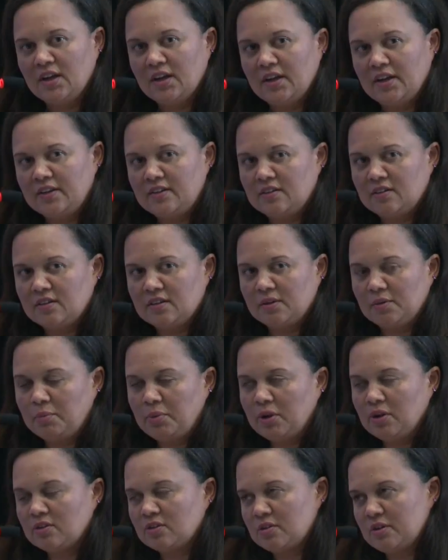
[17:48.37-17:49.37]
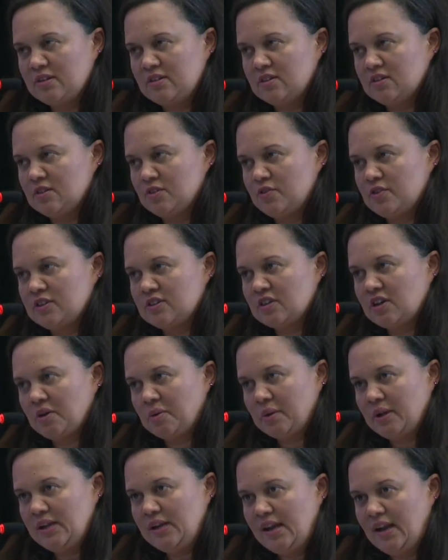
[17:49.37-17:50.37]
it's because grease is a
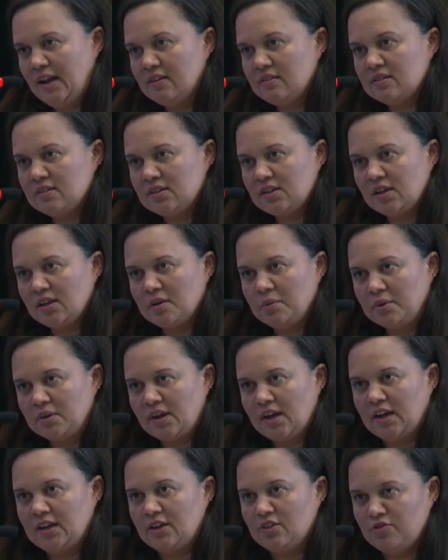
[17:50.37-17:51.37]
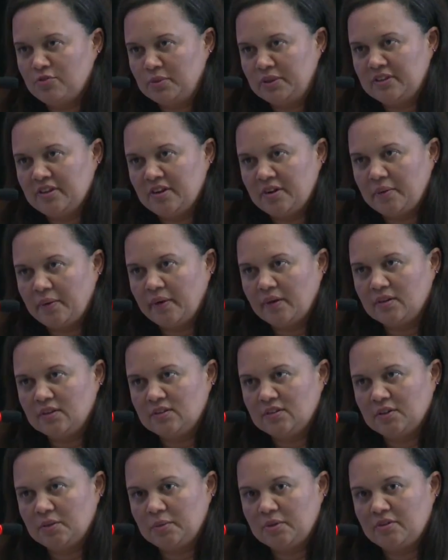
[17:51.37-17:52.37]
viscoelastic kind of material,
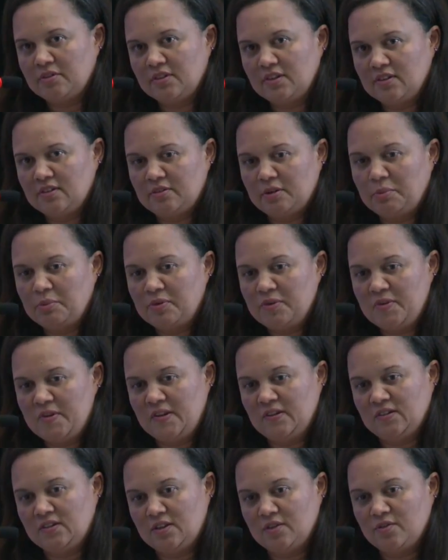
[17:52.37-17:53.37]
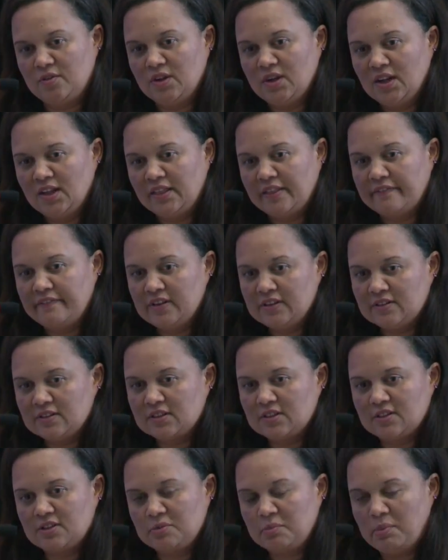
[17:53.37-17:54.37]
so this represents the
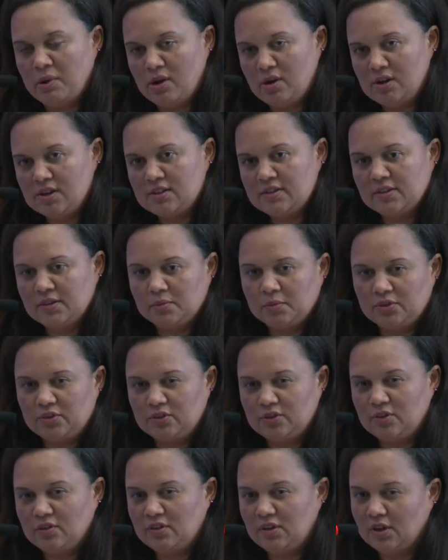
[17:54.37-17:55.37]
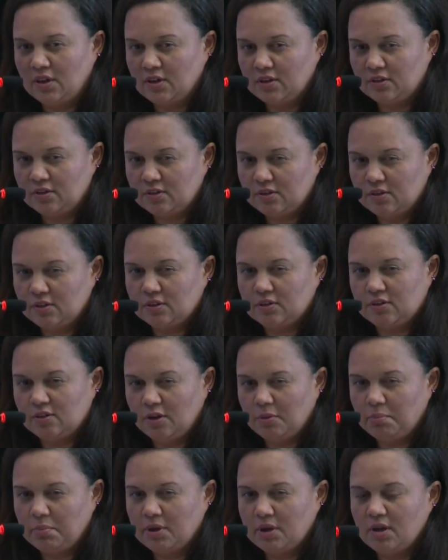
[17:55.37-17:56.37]
viscous part, which is usually the
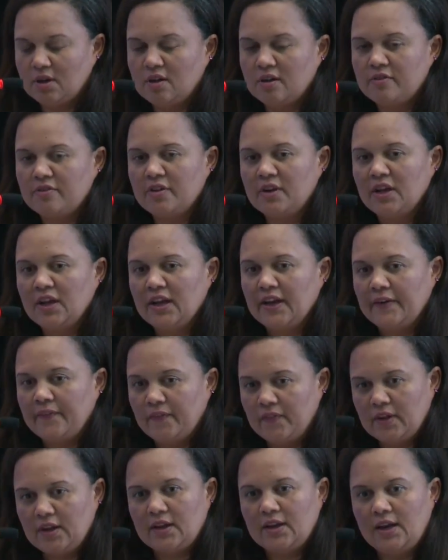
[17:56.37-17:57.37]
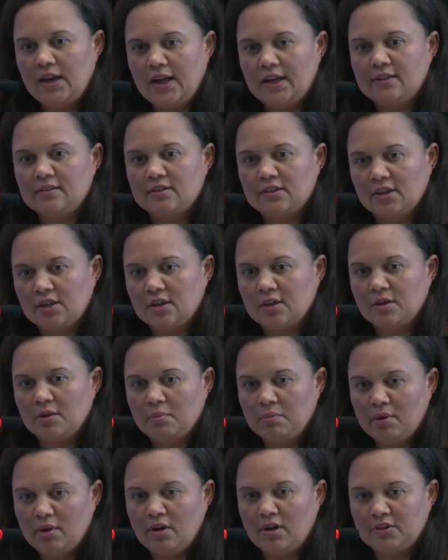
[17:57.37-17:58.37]
top curve, and the elastic
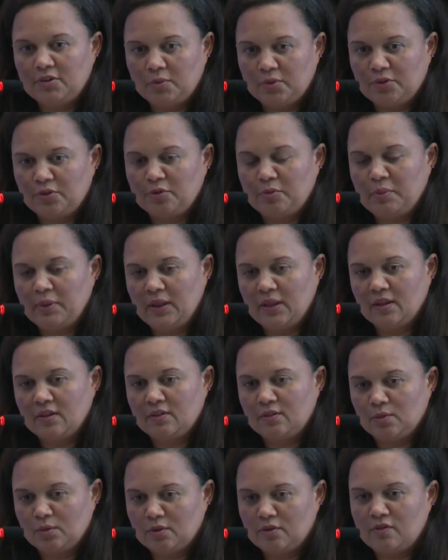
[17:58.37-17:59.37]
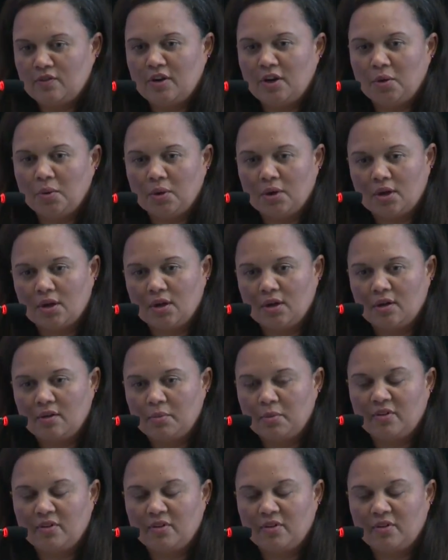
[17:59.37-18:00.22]
part, which would be the sort of lower curve